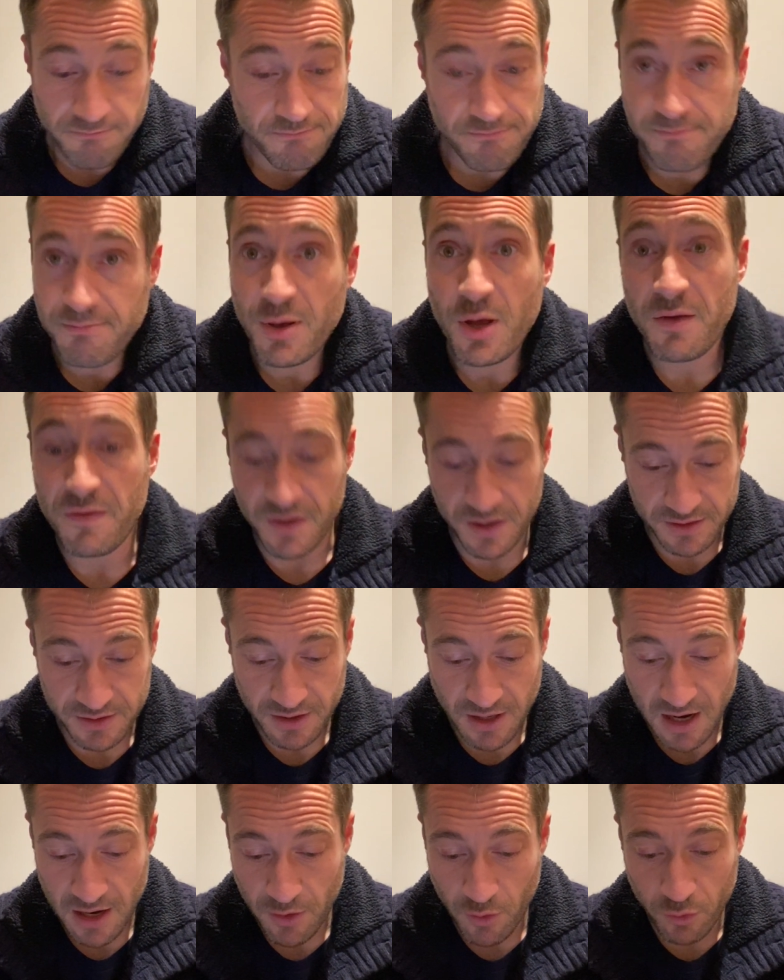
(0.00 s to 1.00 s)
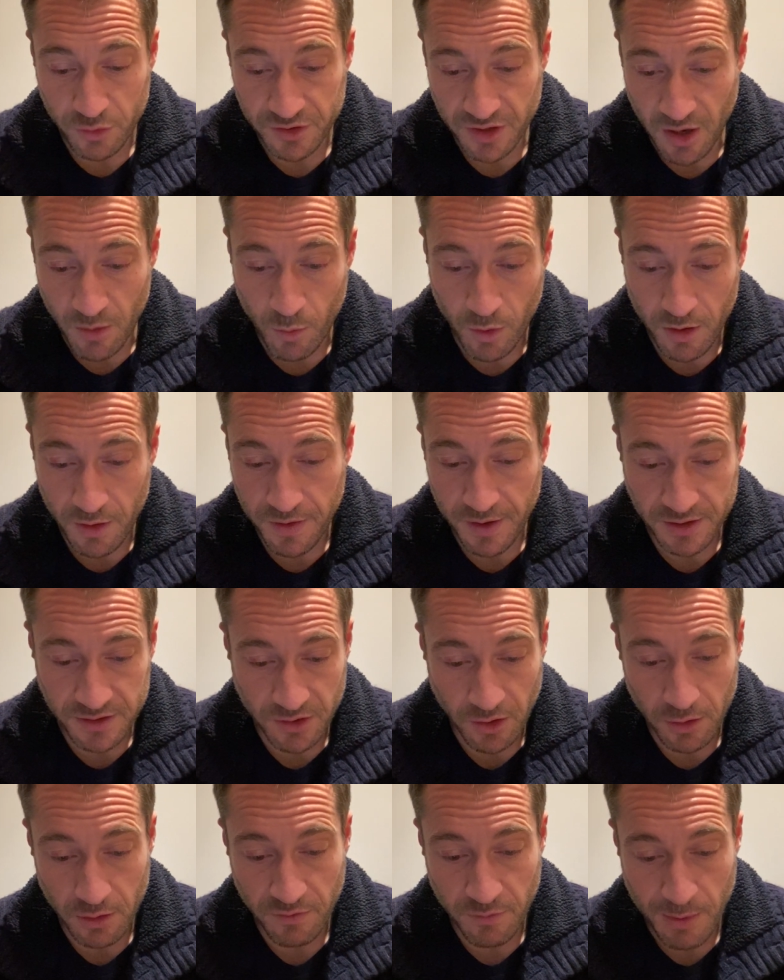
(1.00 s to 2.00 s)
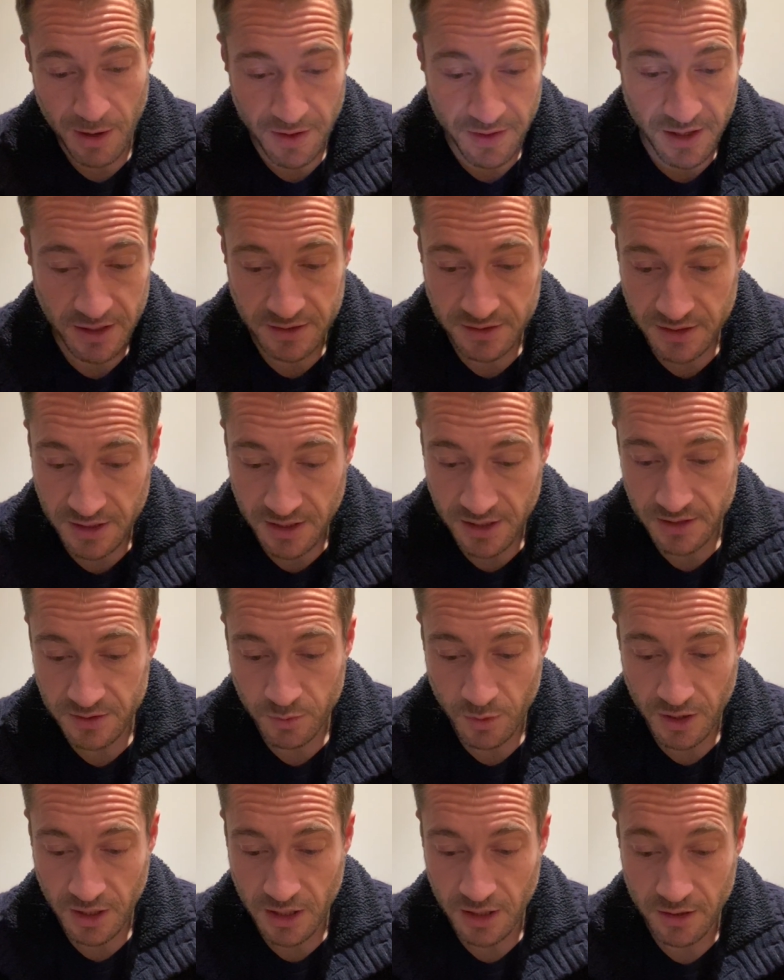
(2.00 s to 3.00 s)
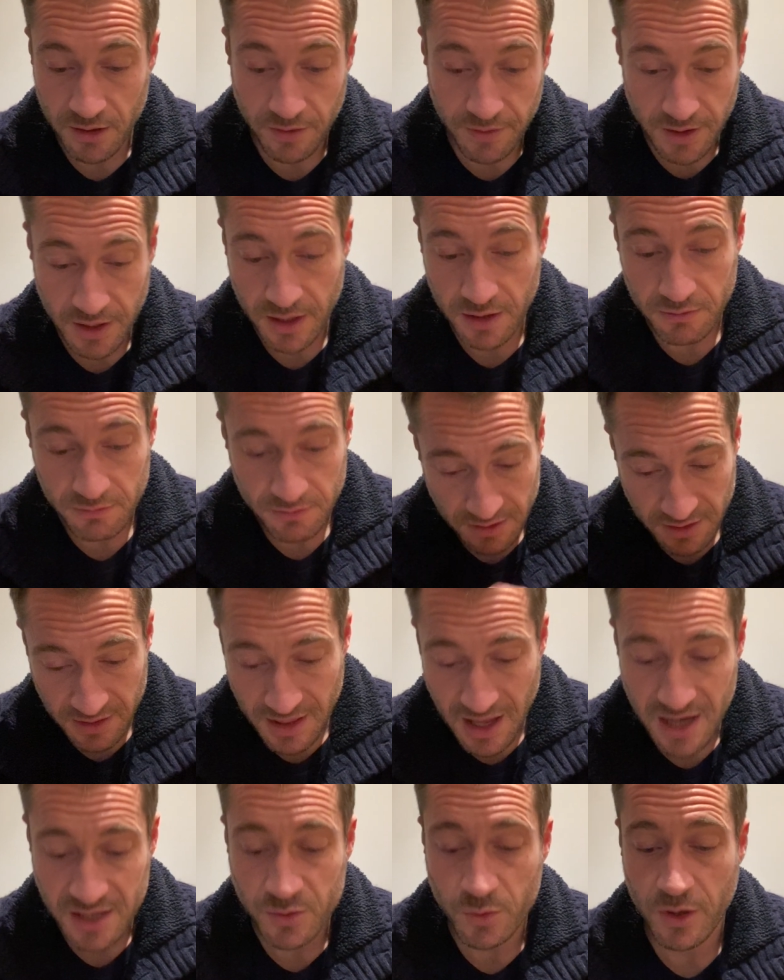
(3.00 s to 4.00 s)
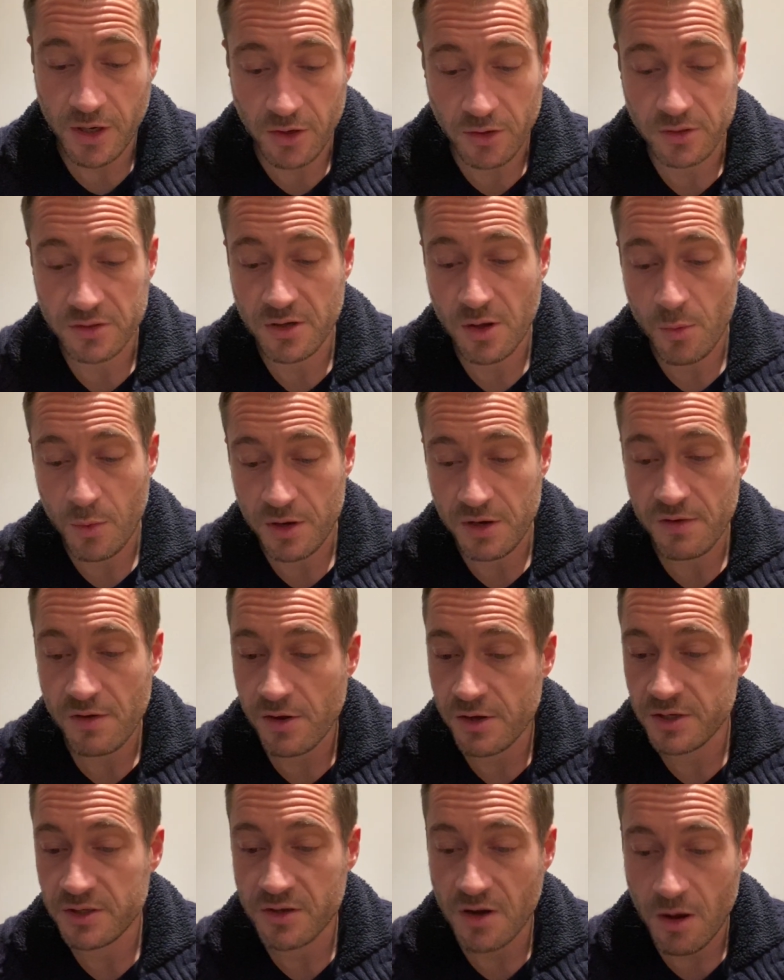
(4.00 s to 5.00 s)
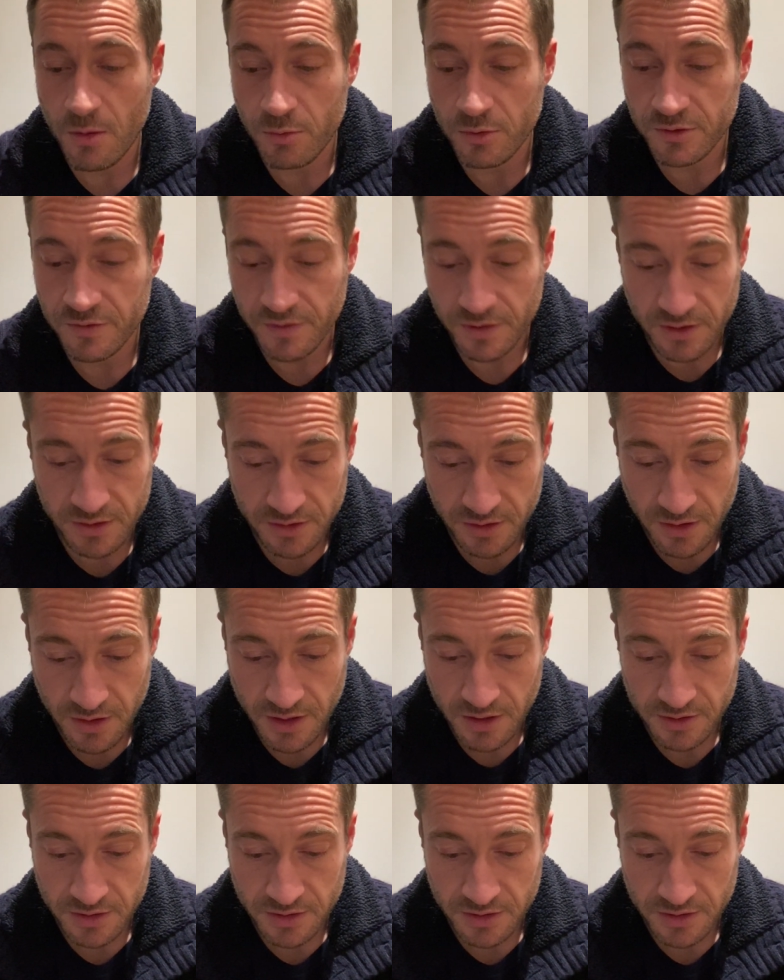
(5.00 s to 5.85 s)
Perfect. And also, one of the things I love about this is when you click on there, that's what it looks like when you've got your Star Wars figures on there.